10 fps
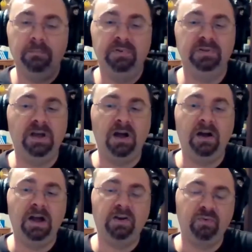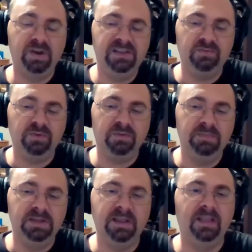agrees with
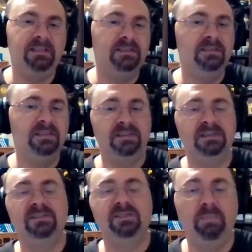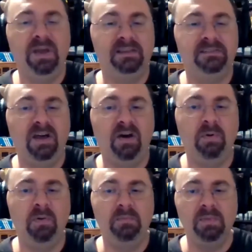me that this is their best
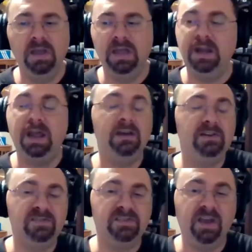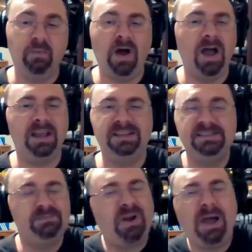album. And I understand why, because
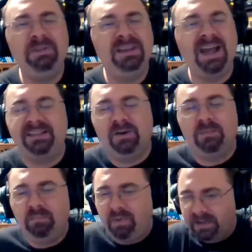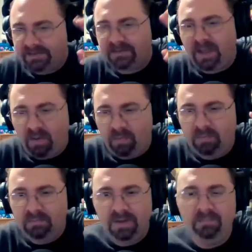it's probably not their best
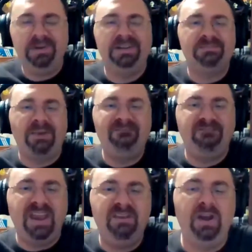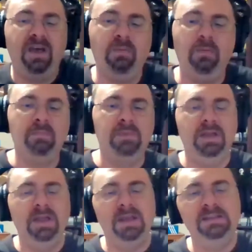album, but it's my favorite album.
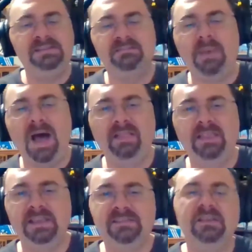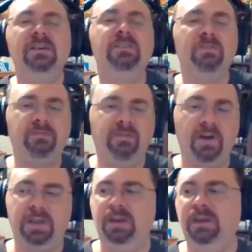And this is my list, so
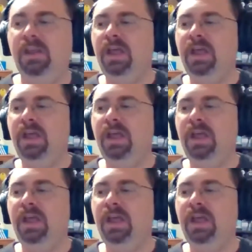fuck it.